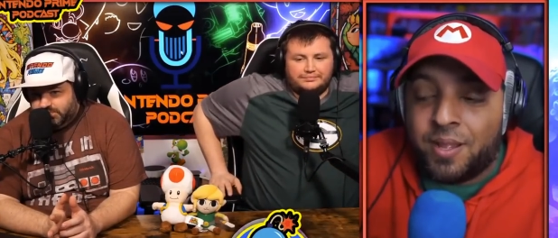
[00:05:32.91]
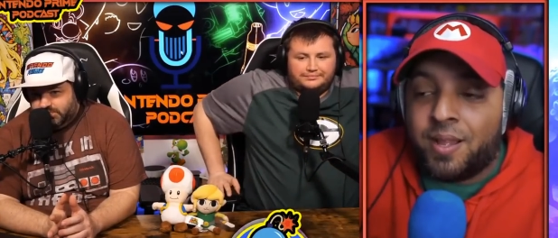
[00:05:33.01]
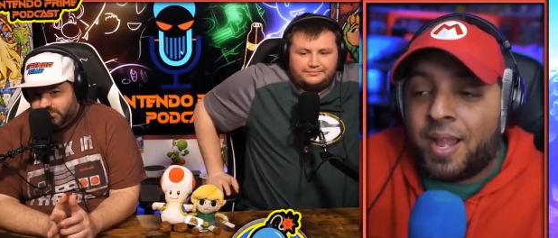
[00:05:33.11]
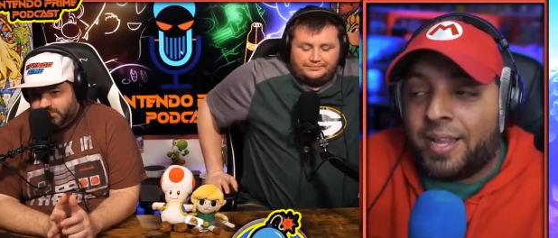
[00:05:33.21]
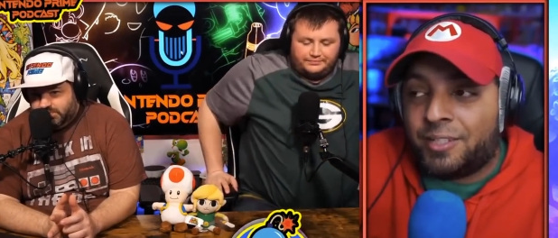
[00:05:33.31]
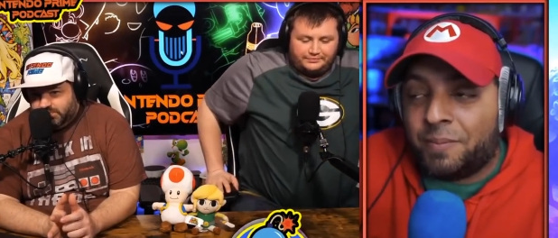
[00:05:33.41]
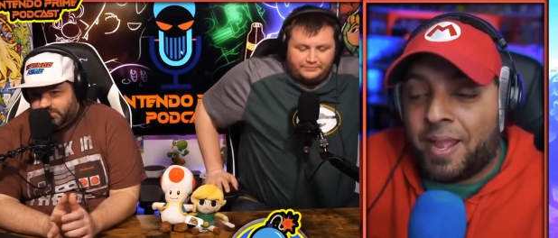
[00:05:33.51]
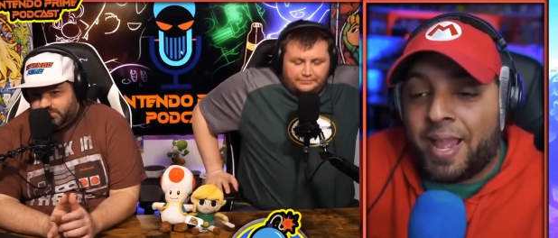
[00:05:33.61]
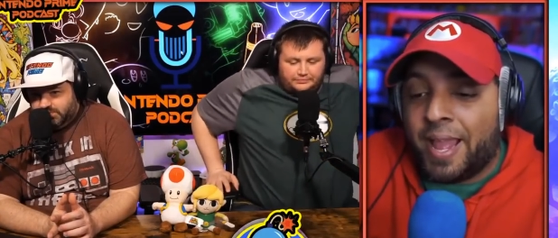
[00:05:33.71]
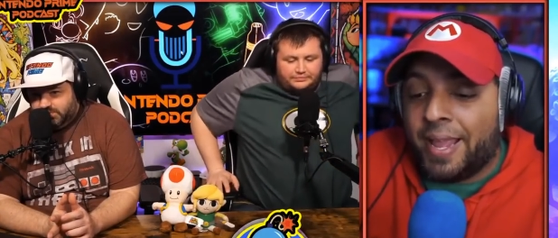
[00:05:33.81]
Speaker 1: I
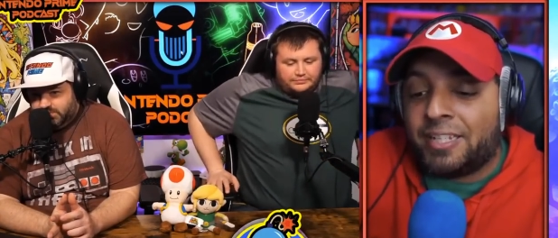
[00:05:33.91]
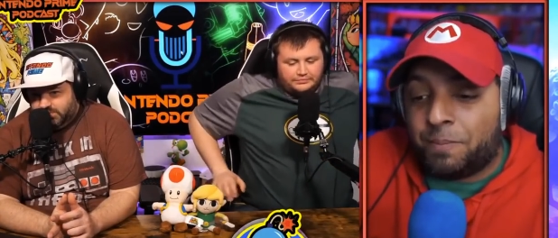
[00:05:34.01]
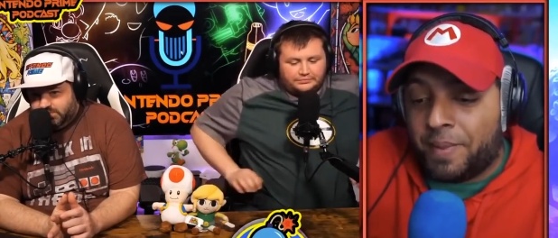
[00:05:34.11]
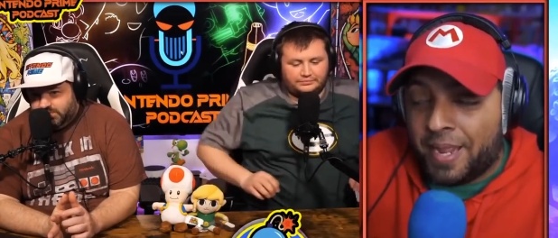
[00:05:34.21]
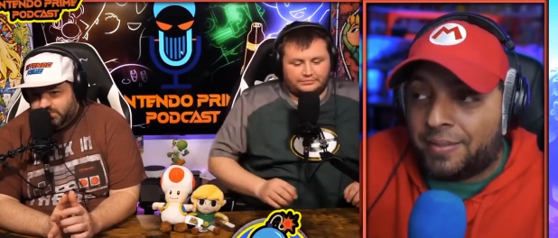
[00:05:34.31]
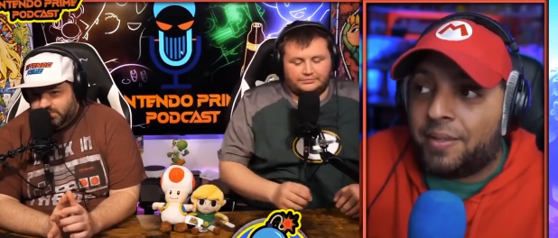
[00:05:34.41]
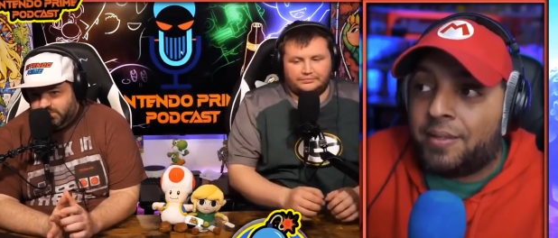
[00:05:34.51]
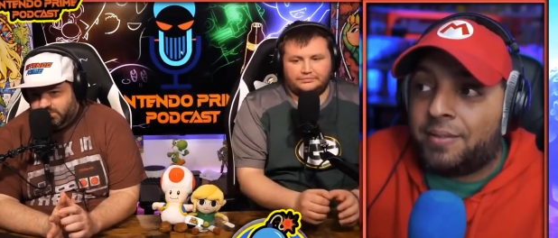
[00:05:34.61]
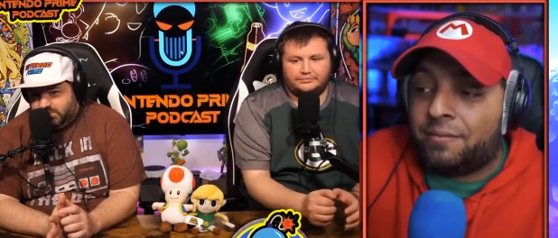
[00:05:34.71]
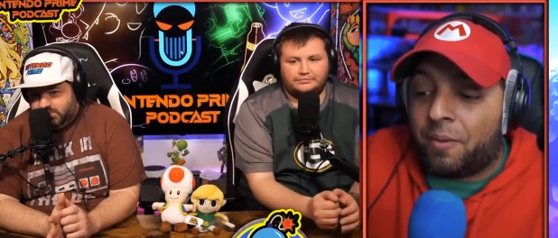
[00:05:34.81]
expect
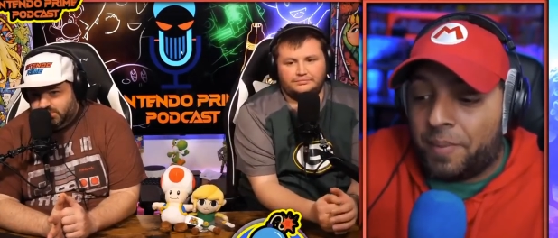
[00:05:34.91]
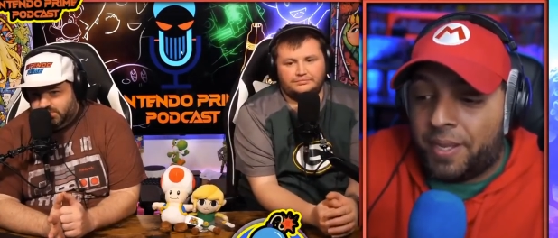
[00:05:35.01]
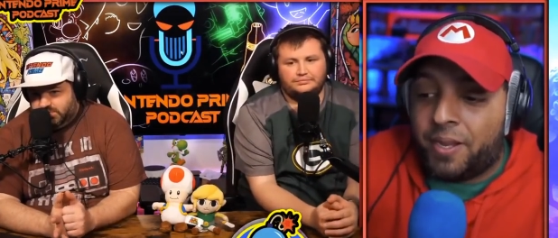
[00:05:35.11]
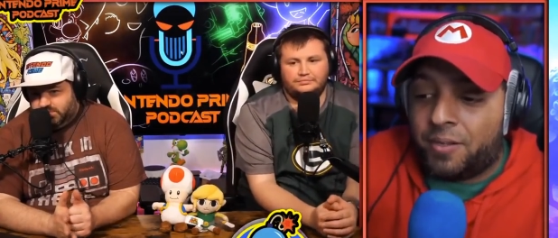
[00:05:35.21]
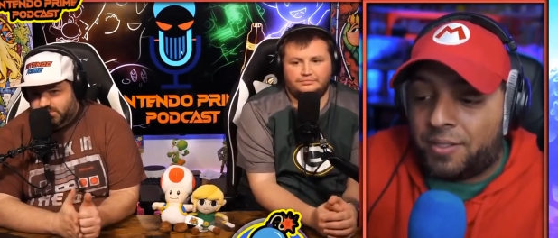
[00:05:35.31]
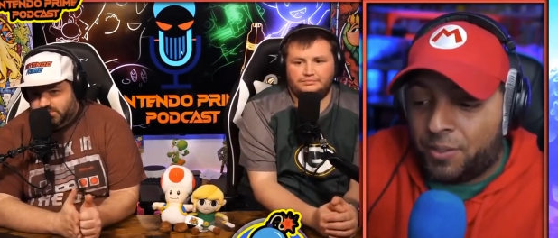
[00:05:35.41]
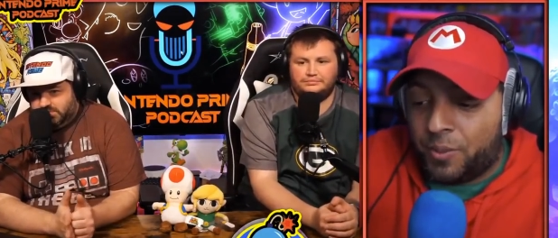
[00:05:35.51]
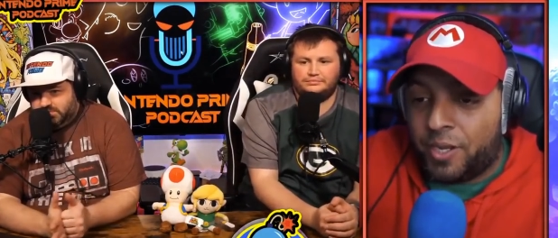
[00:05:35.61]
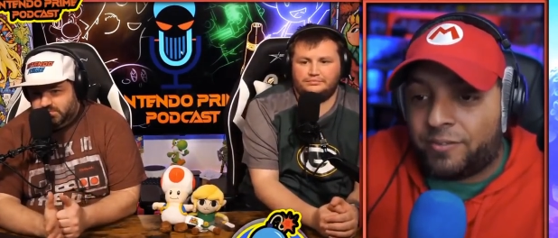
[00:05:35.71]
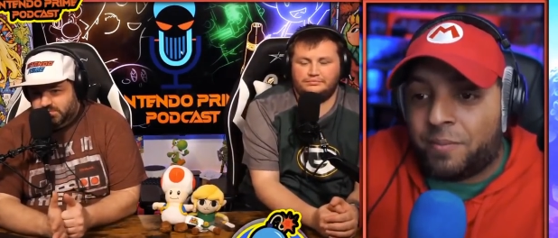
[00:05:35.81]
from here, 2
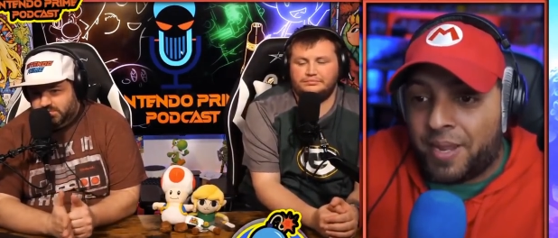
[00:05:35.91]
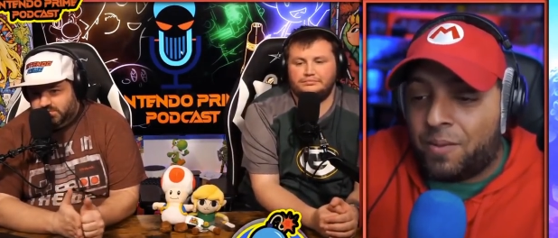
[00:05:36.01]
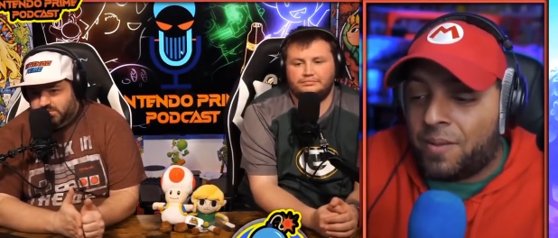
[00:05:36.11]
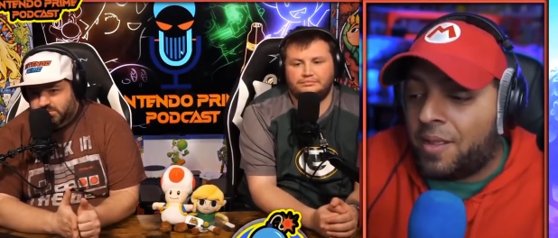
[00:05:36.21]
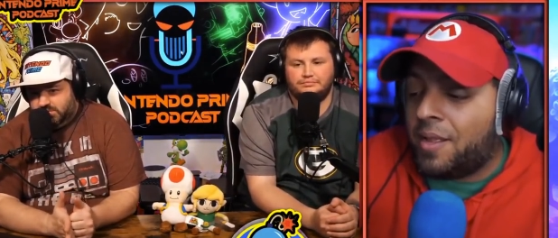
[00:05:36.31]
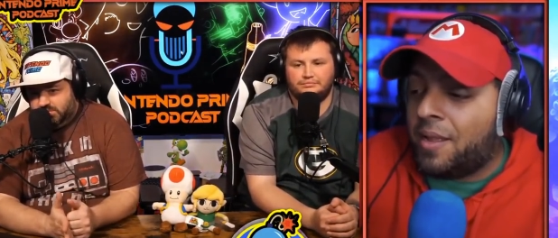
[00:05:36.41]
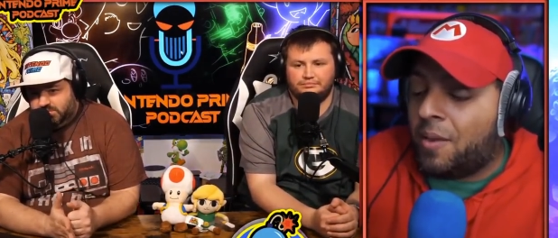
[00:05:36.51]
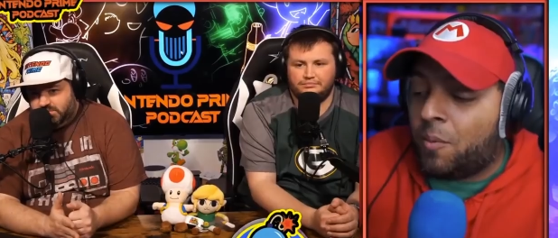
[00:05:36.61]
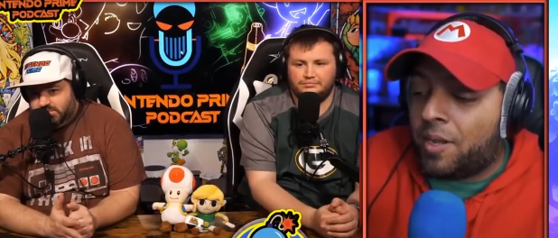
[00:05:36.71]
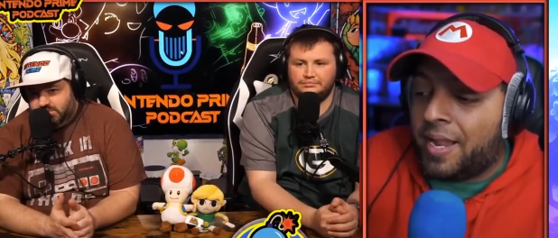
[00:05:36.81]
years from now,
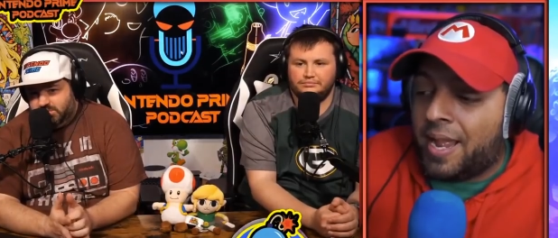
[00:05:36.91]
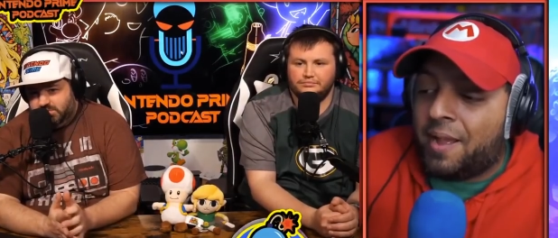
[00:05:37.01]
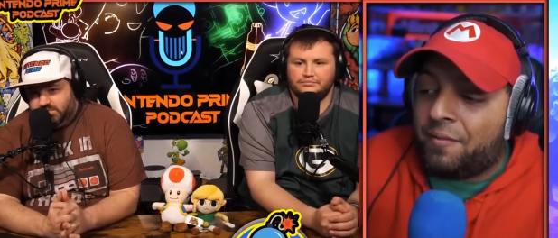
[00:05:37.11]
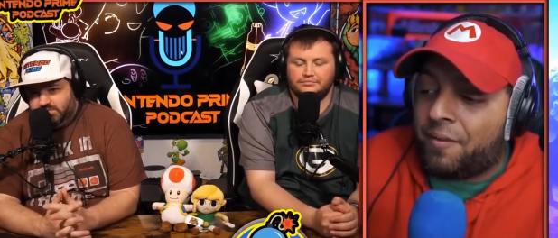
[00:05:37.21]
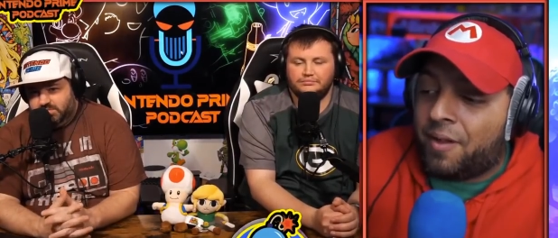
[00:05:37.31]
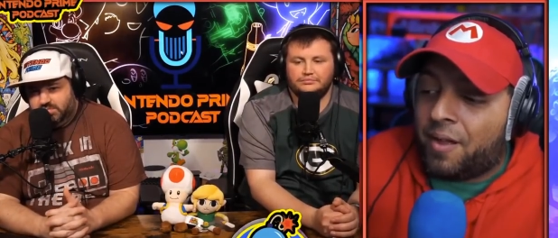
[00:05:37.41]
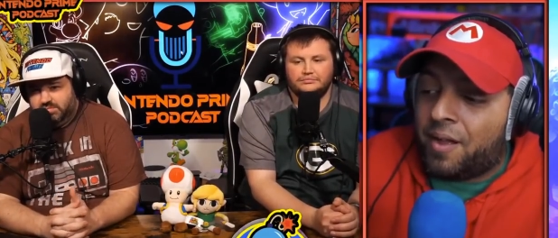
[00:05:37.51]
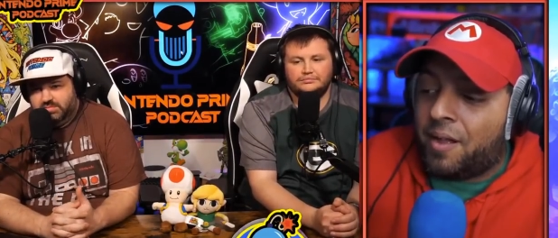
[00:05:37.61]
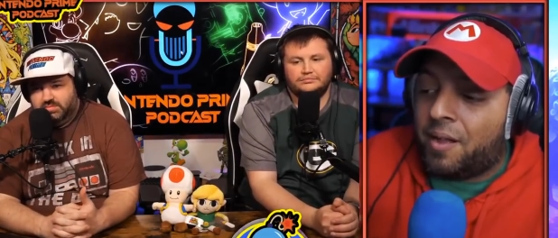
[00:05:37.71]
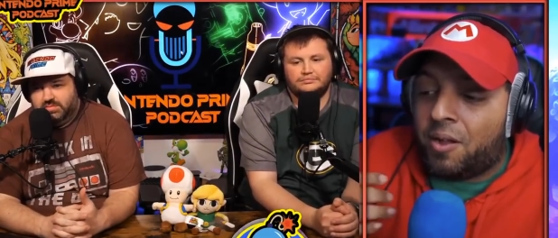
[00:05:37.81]
we're gonna have
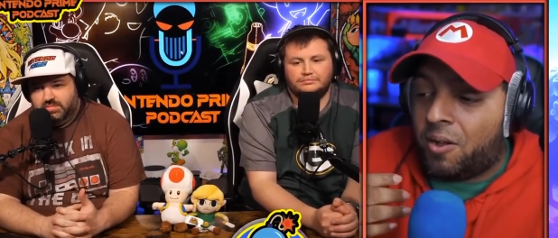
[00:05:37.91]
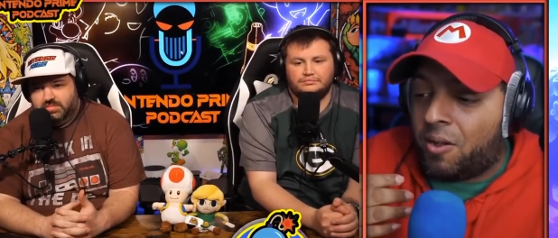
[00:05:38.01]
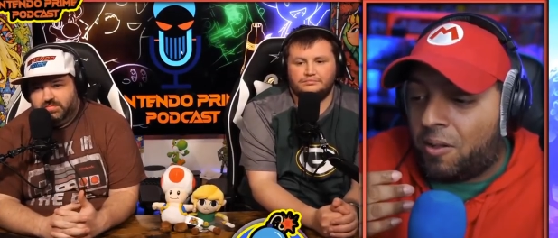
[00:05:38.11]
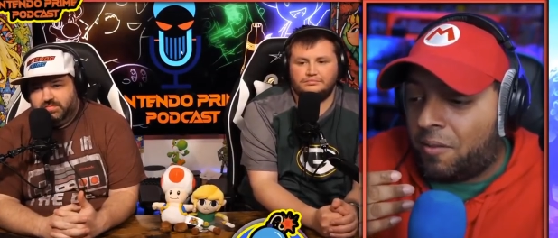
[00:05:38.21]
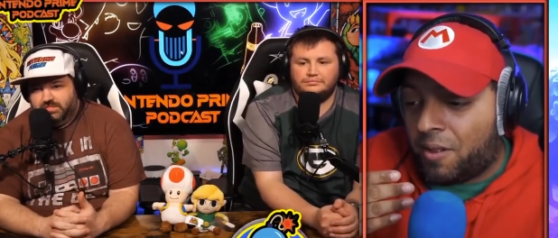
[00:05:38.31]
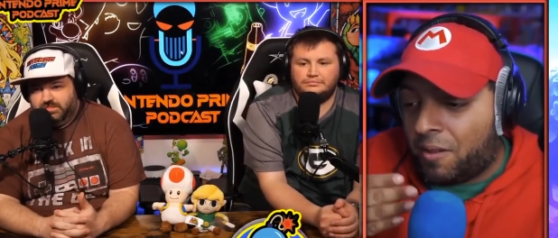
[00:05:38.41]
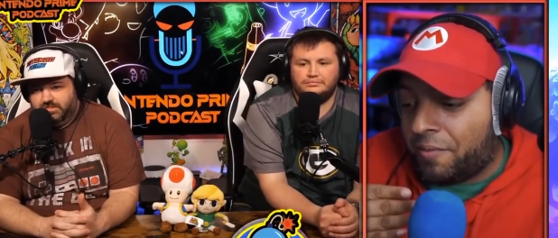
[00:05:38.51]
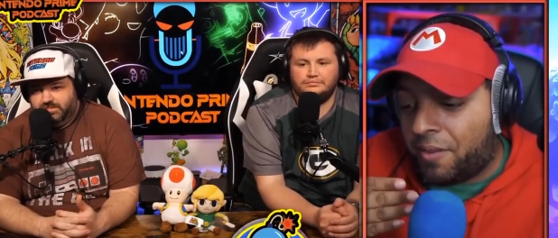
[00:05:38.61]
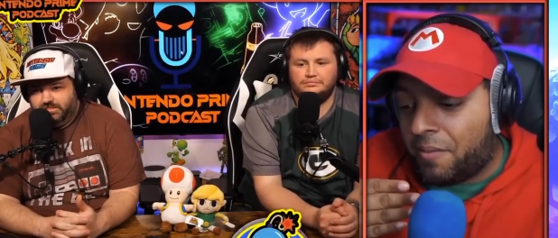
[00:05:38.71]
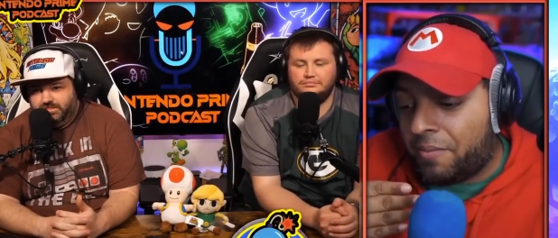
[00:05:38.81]
all
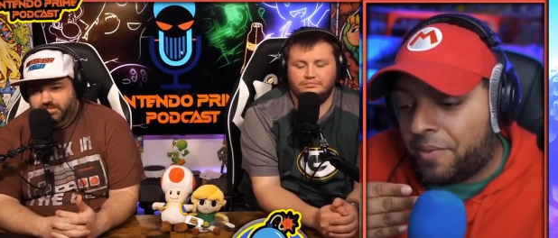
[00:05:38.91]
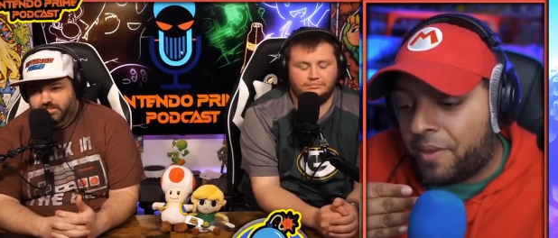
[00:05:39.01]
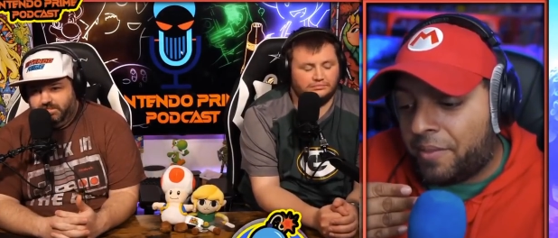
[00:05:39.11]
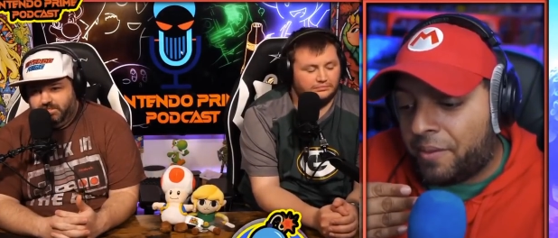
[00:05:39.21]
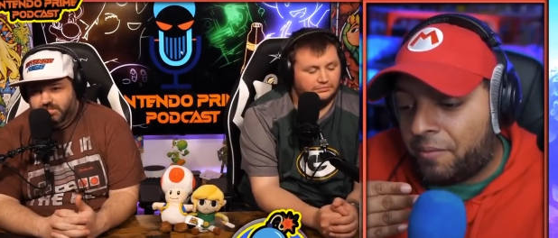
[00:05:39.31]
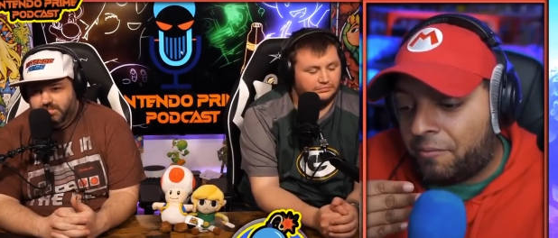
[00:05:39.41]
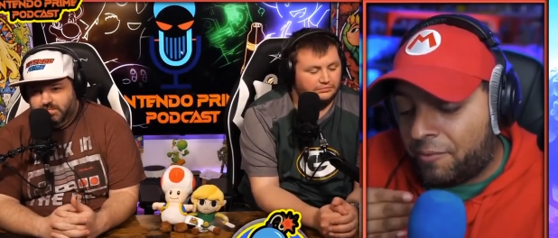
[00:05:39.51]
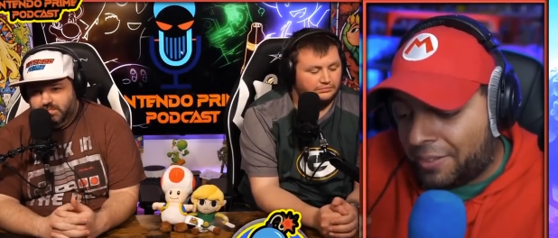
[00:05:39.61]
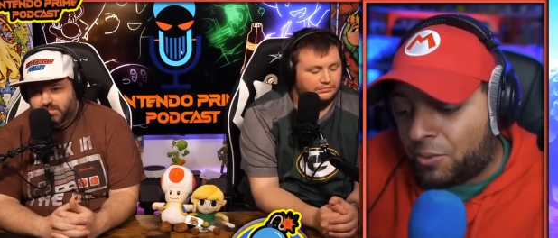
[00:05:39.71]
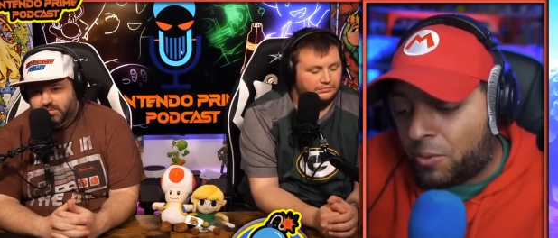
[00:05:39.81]
the
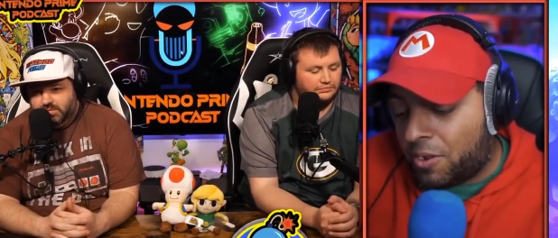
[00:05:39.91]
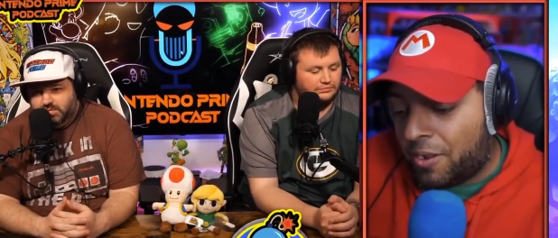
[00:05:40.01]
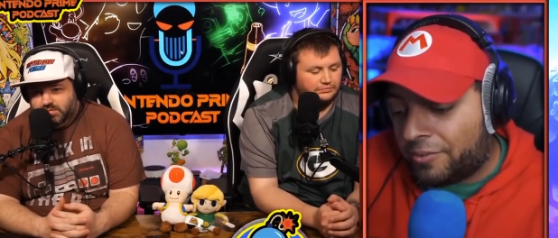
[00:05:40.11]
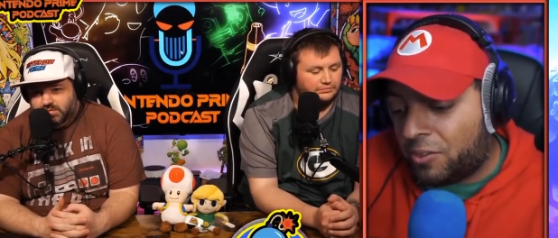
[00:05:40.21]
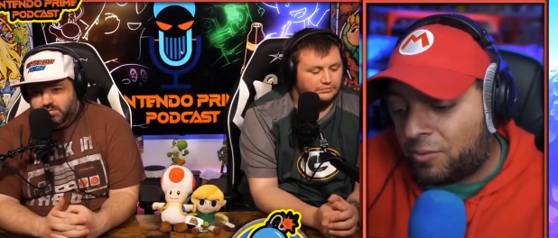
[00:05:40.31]
retro consoles.